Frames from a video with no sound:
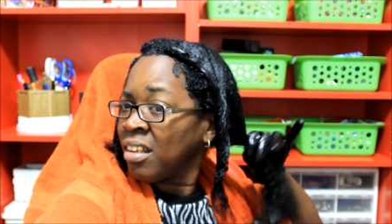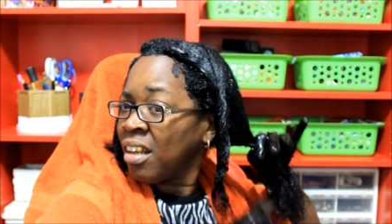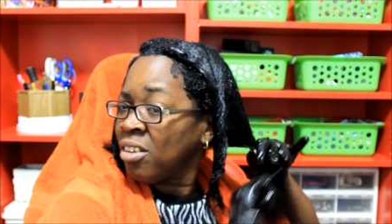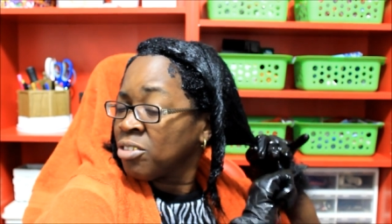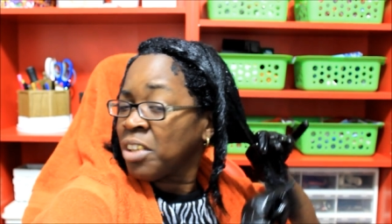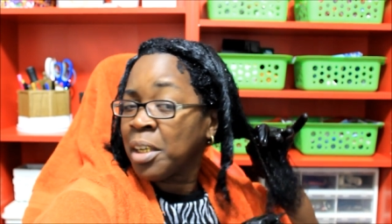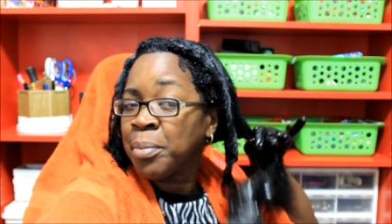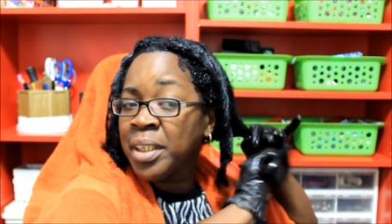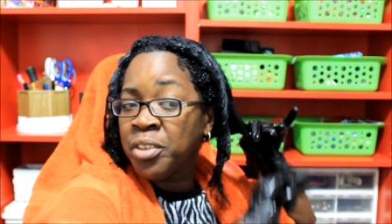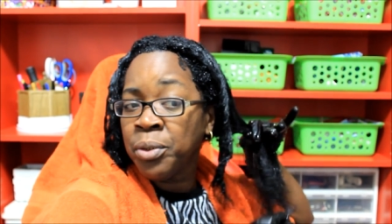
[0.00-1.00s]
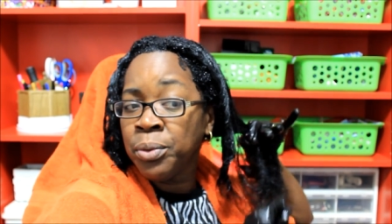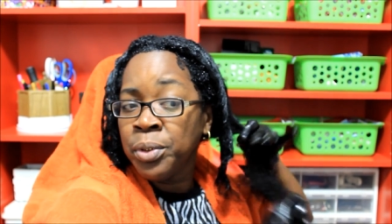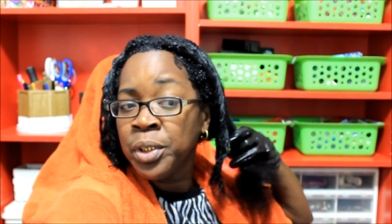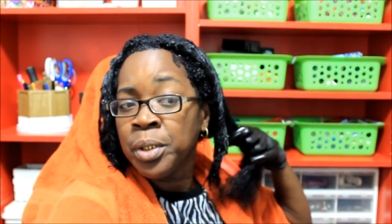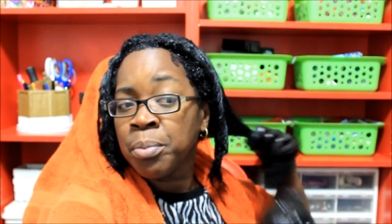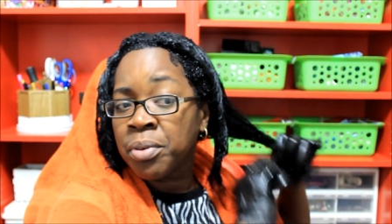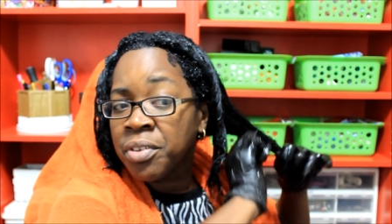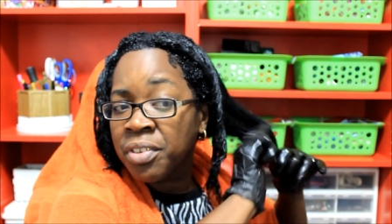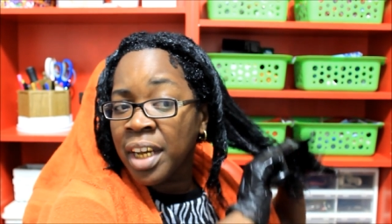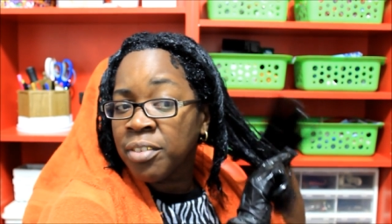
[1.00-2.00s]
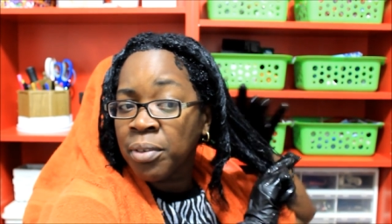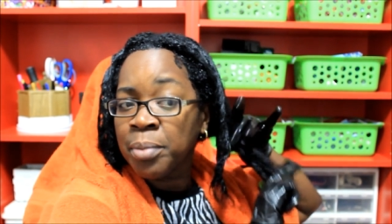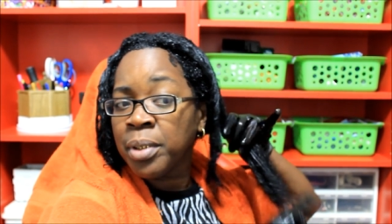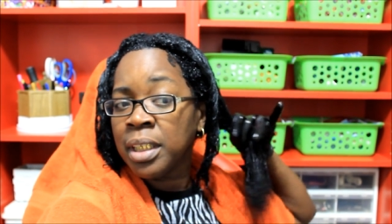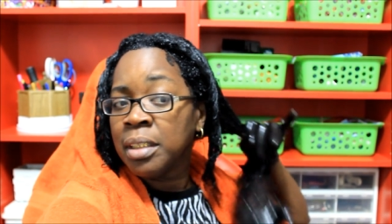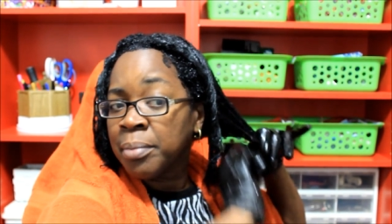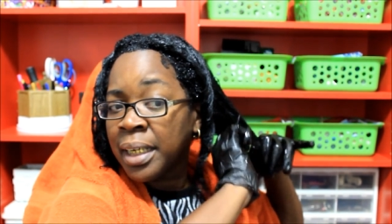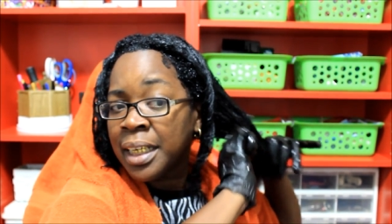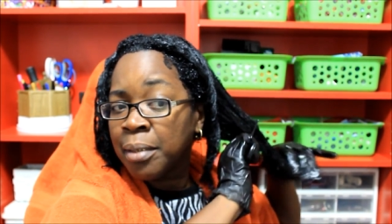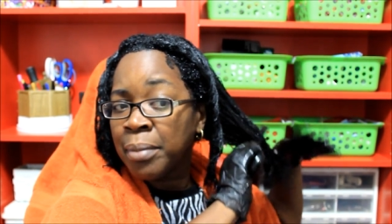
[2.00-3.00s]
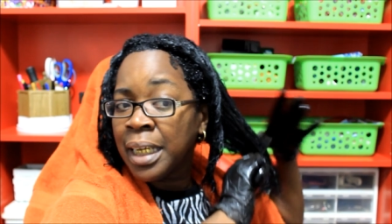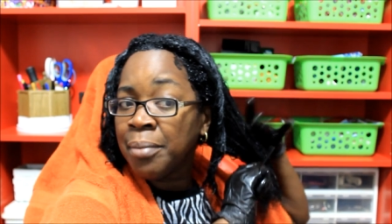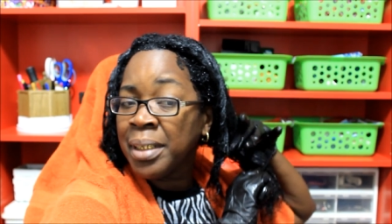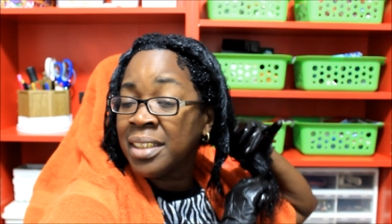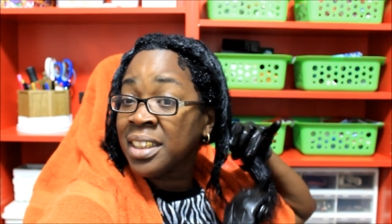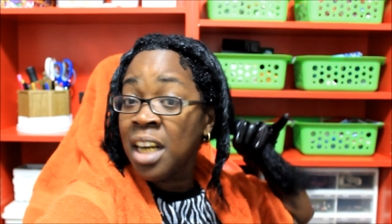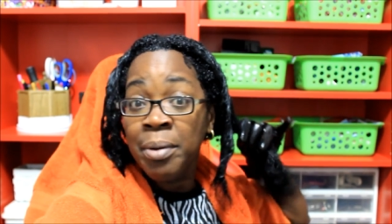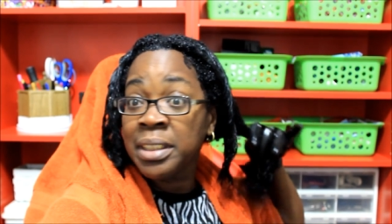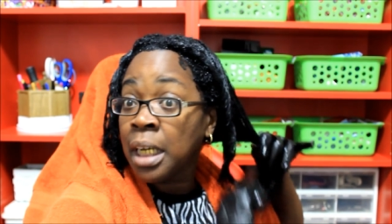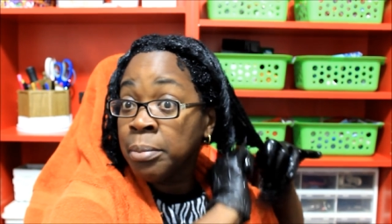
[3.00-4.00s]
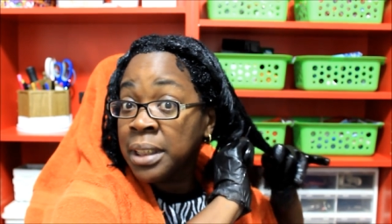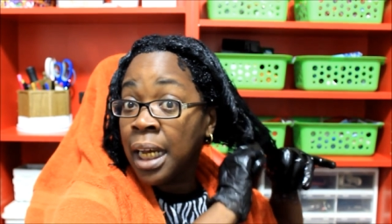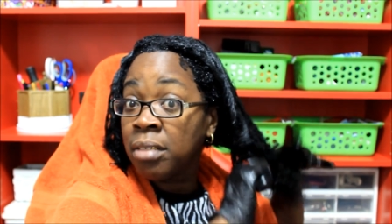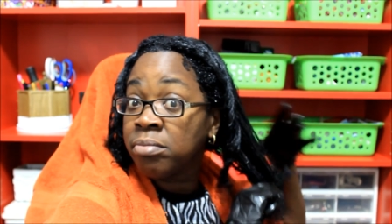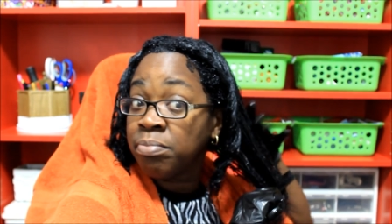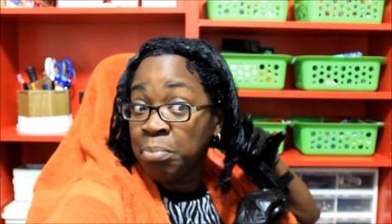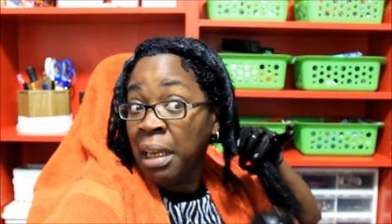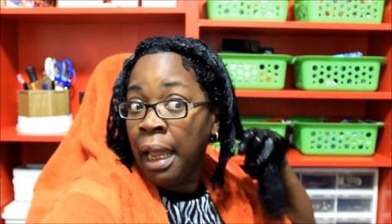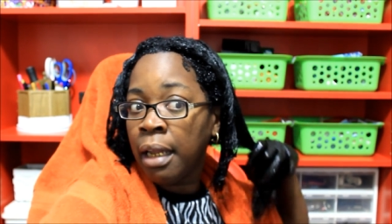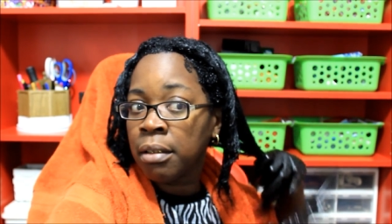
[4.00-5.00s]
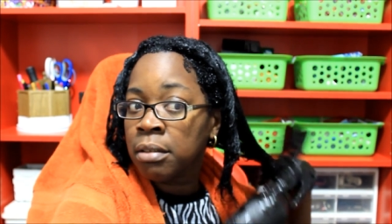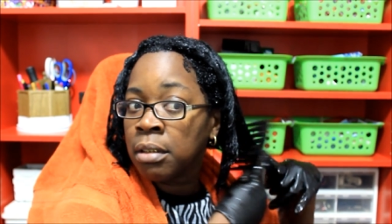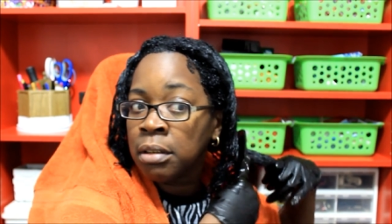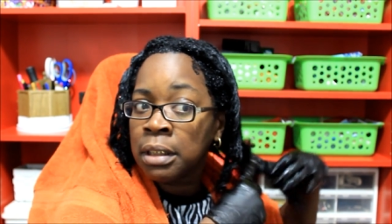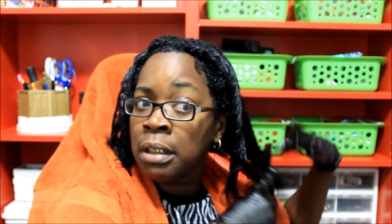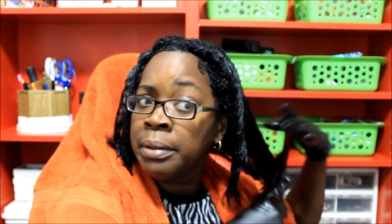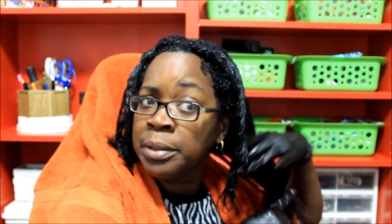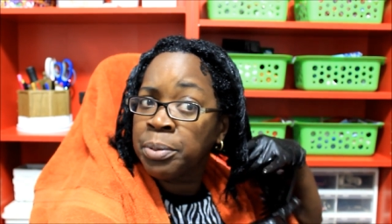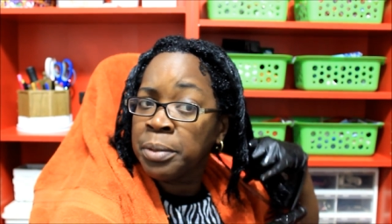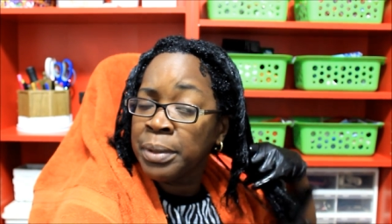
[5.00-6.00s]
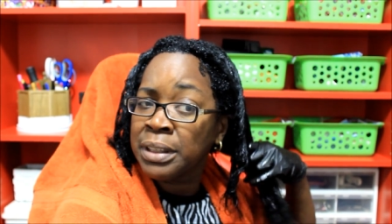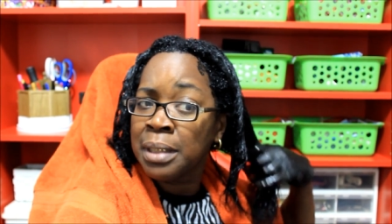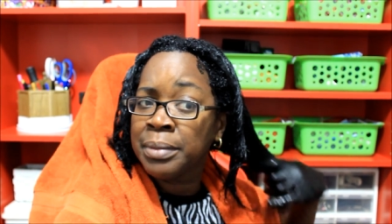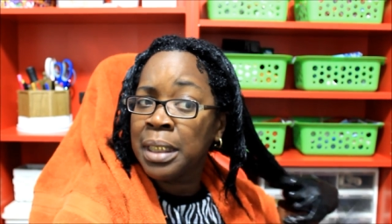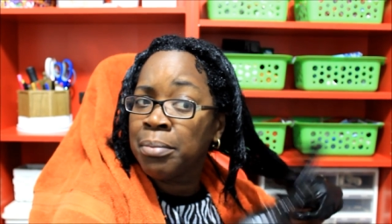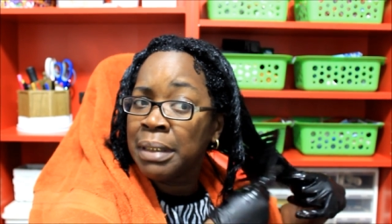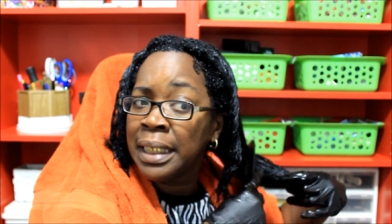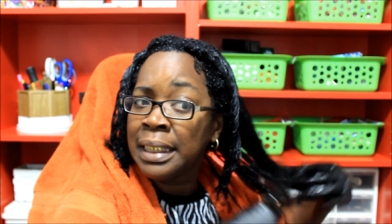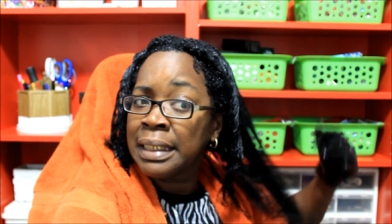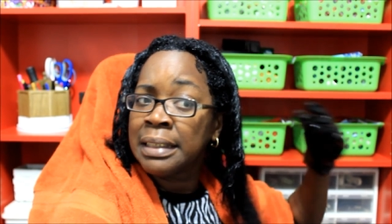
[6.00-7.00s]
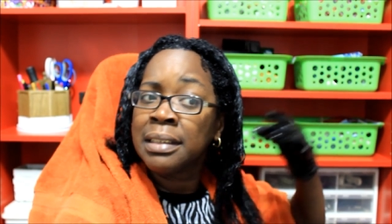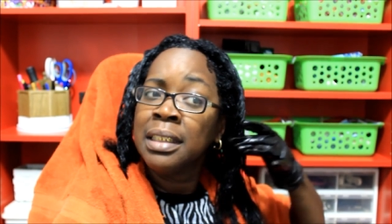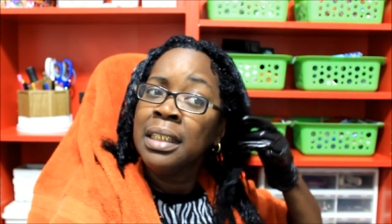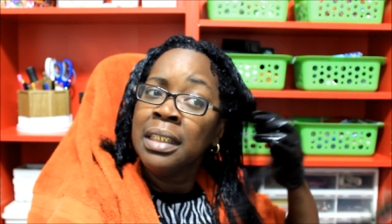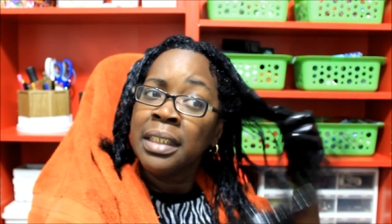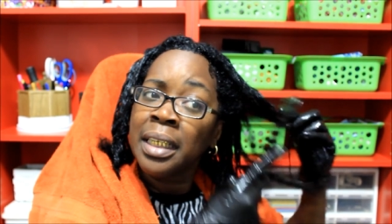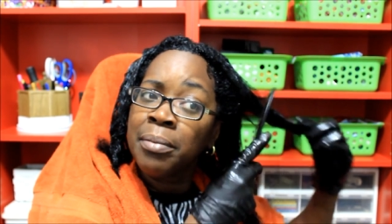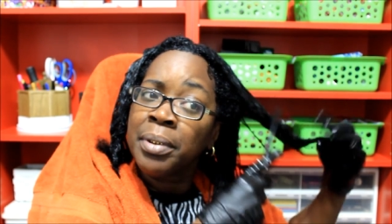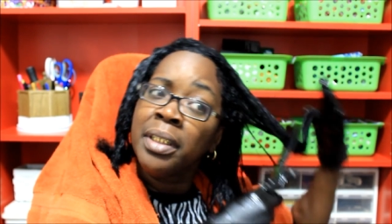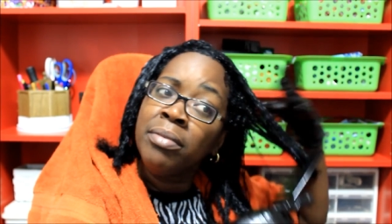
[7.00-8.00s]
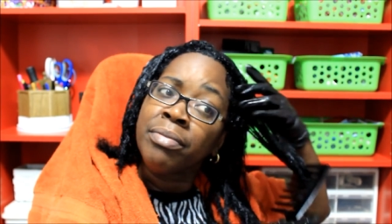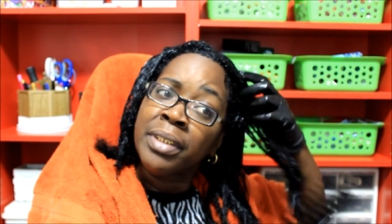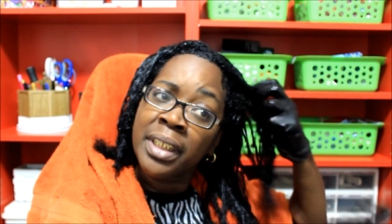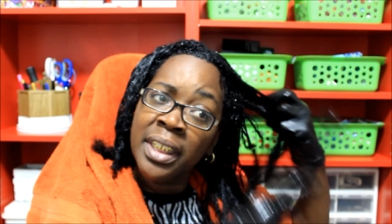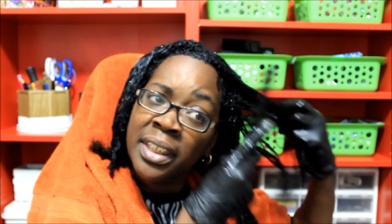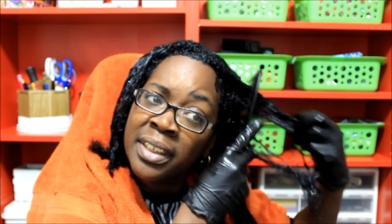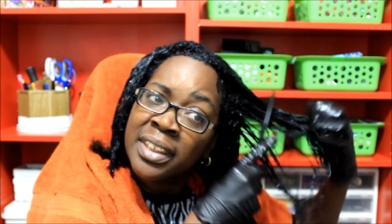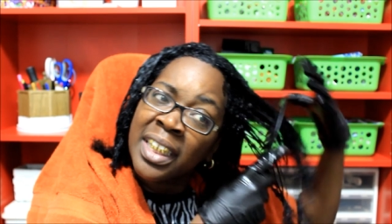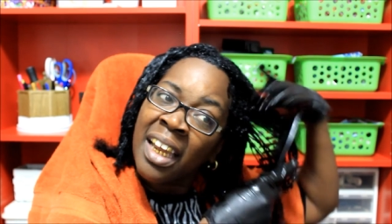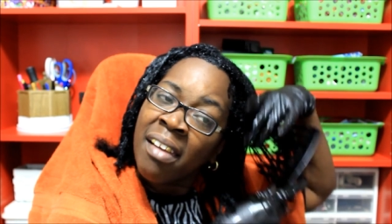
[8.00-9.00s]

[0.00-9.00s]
I don't try to be too precise when I'm coloring my hair black, because it always comes out black, you know. It always pretty much comes out black, and that be what it is.